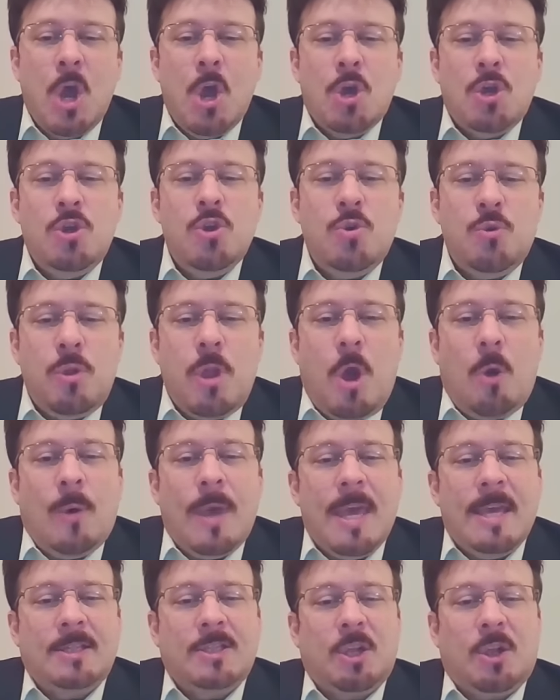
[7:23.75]
You know he
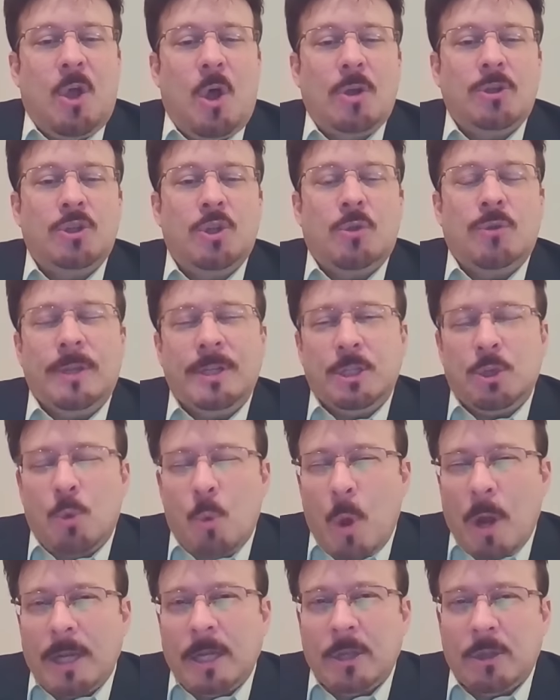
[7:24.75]
has launched only
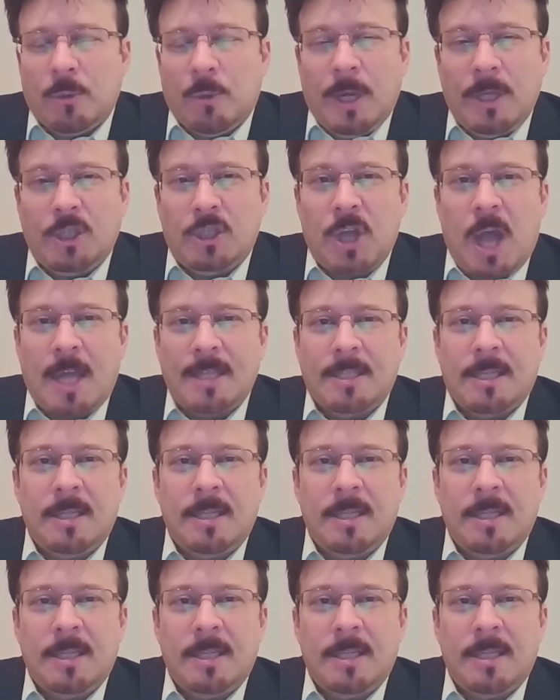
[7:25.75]
23 shots